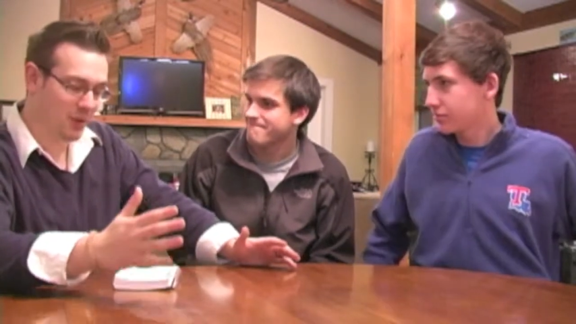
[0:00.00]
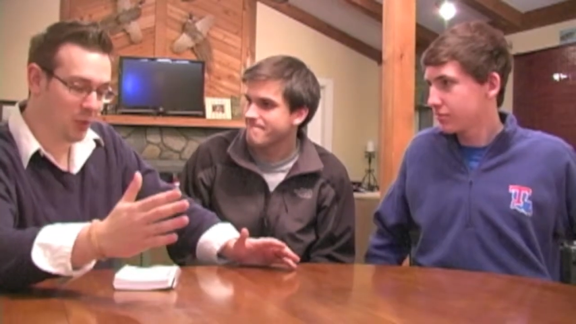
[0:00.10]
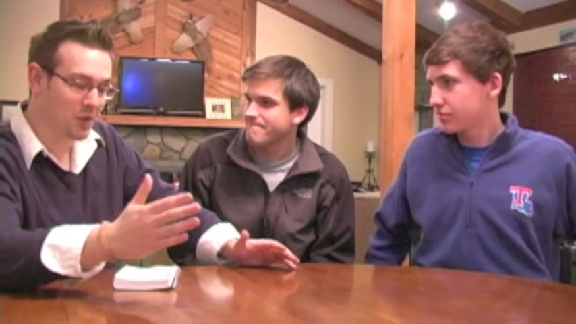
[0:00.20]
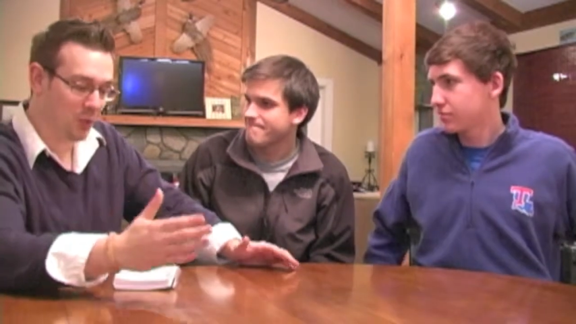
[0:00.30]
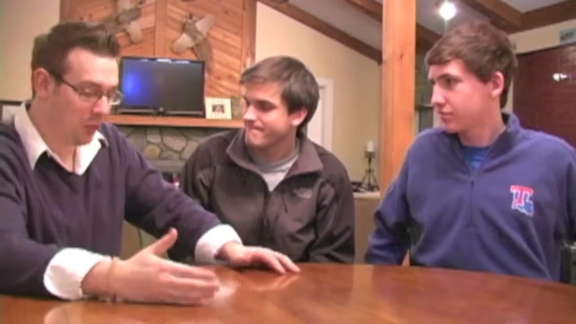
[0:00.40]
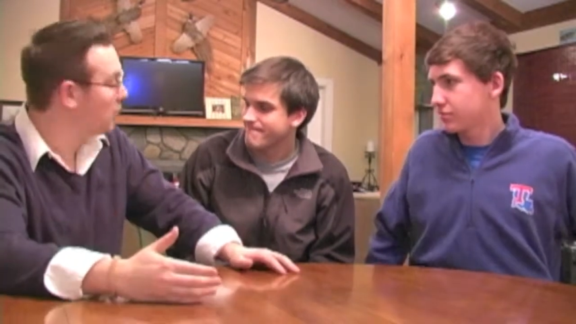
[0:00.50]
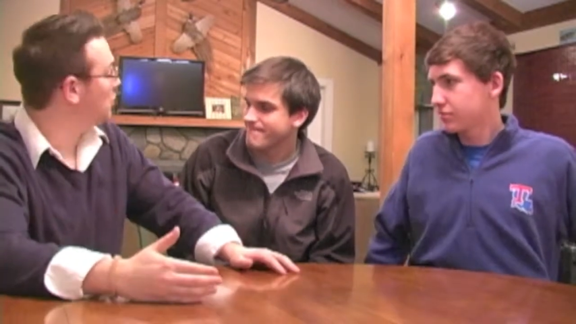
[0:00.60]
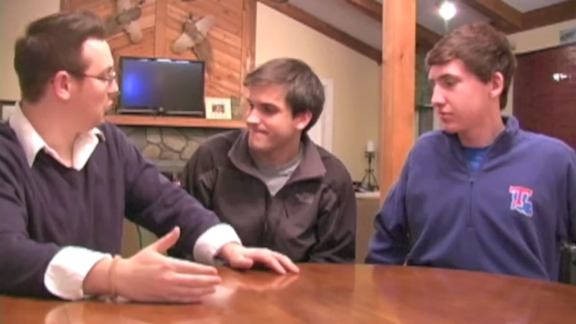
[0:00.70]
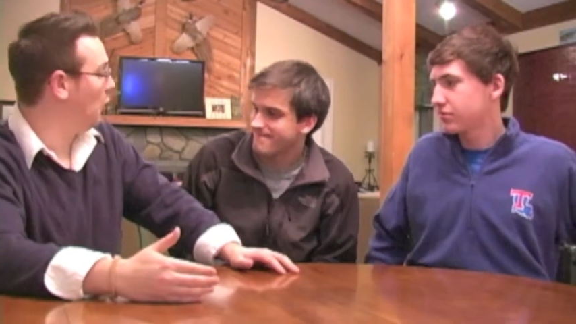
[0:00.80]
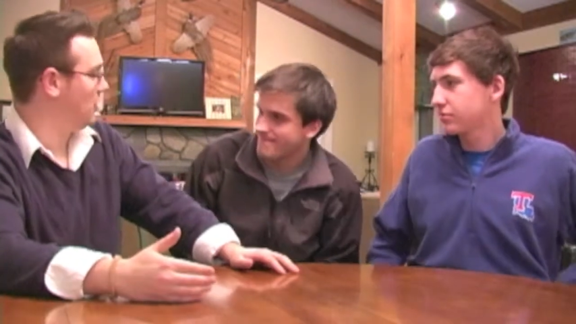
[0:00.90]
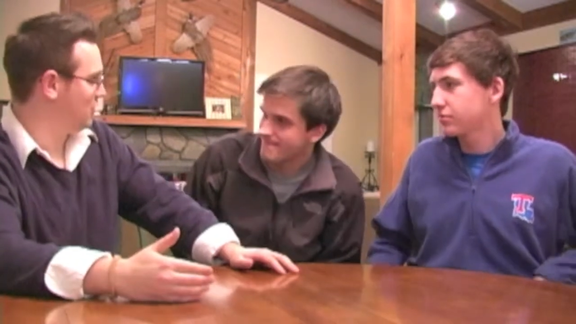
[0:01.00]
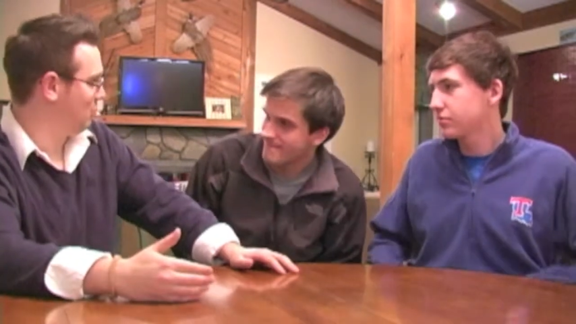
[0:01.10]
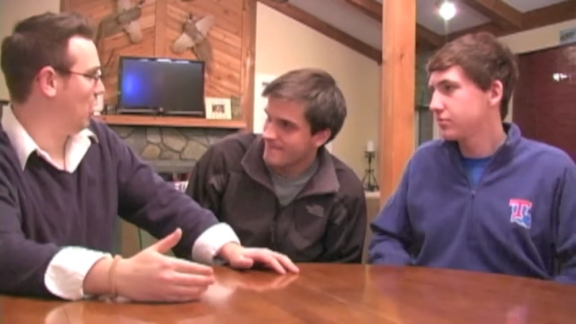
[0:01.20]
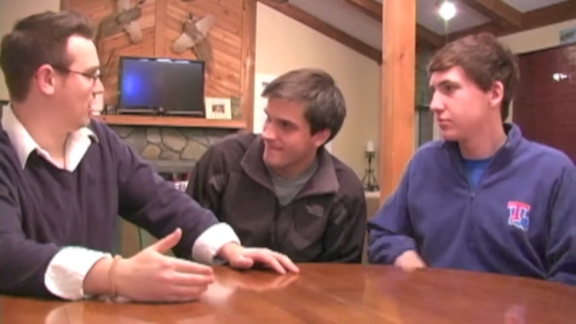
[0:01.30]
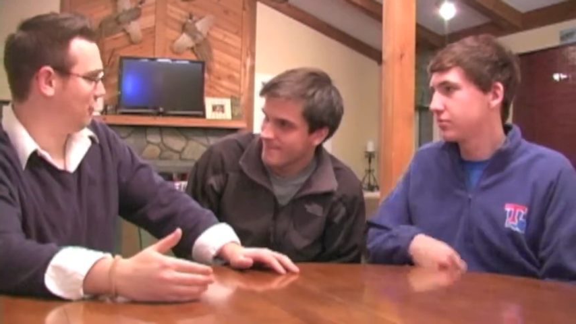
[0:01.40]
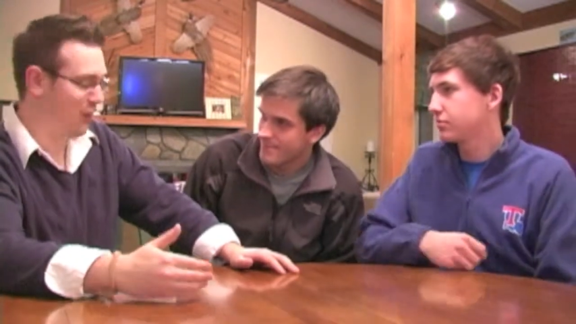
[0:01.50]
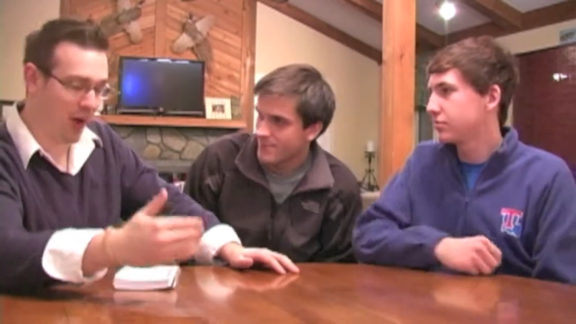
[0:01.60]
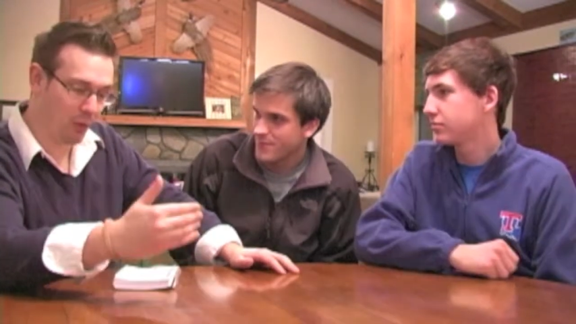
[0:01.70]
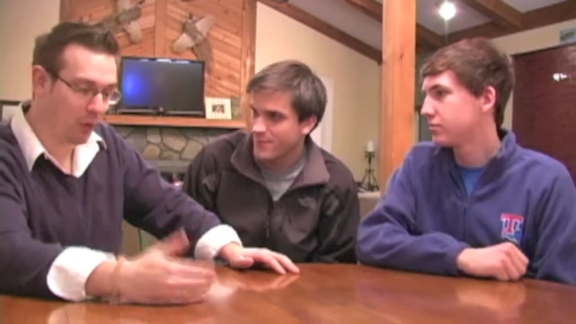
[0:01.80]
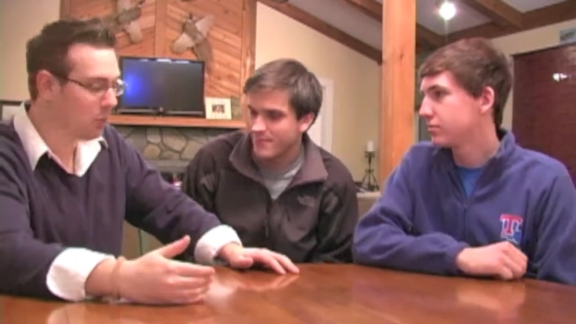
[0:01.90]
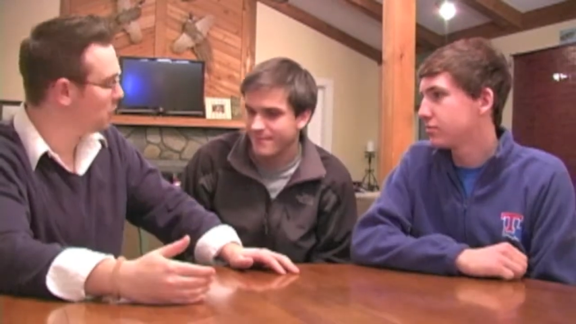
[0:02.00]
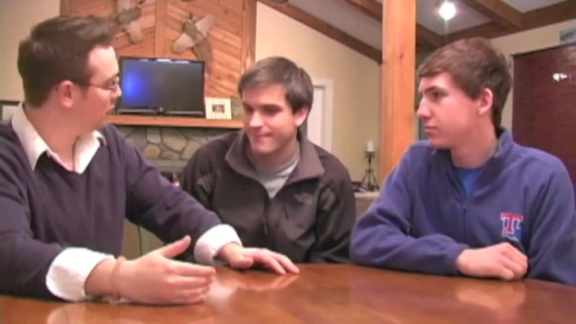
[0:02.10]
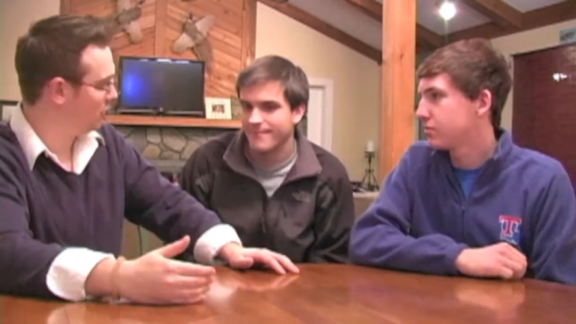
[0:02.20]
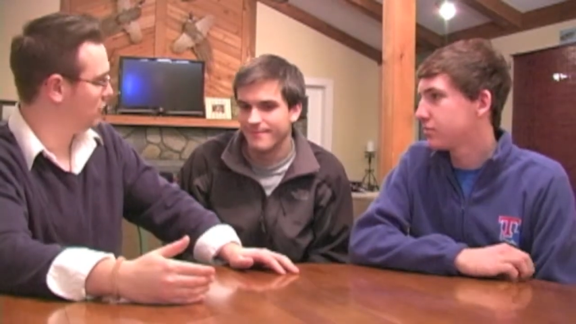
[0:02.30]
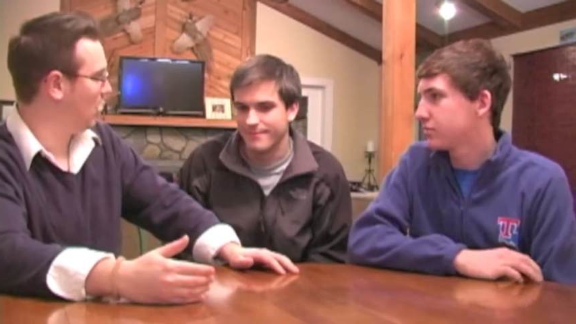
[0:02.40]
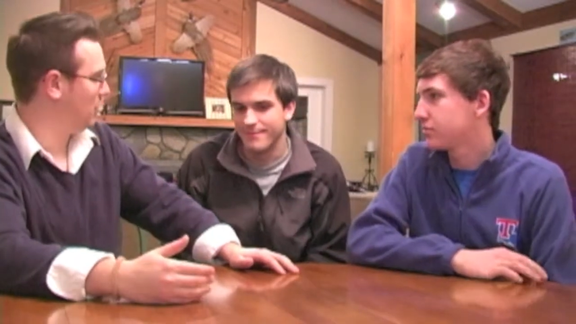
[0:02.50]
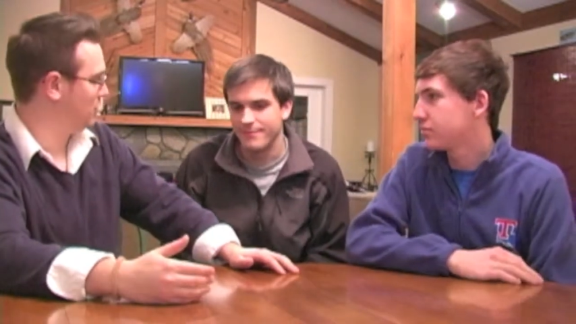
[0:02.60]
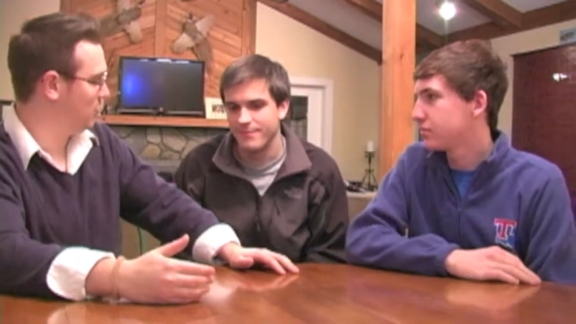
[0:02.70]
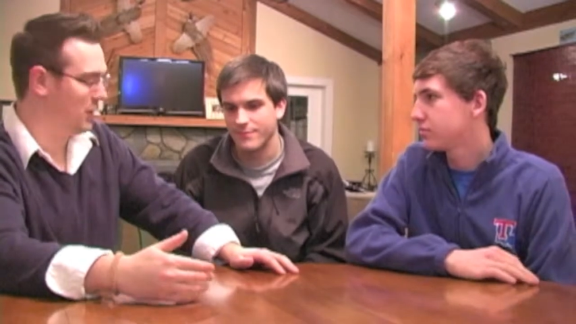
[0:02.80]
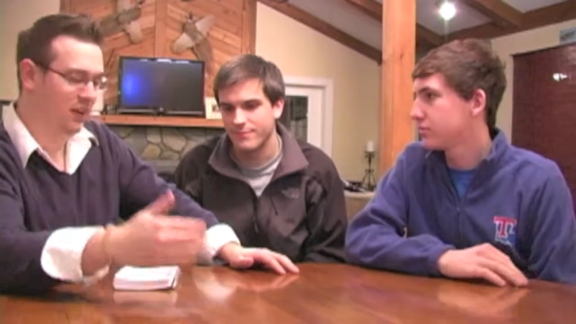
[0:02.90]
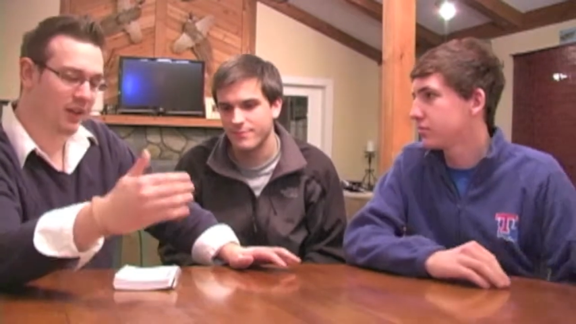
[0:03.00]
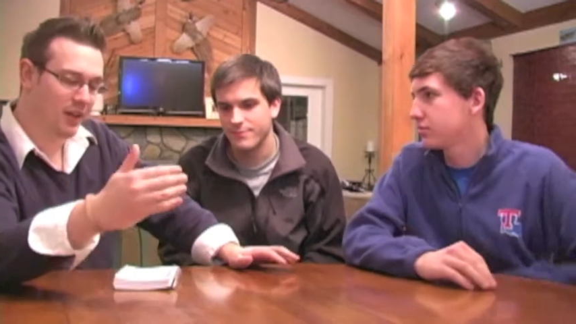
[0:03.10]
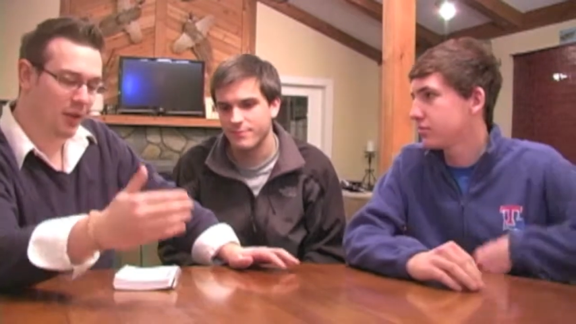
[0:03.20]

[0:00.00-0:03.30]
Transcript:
Speaker 1: We we're the ones that brought the fire. We were the ones always winning.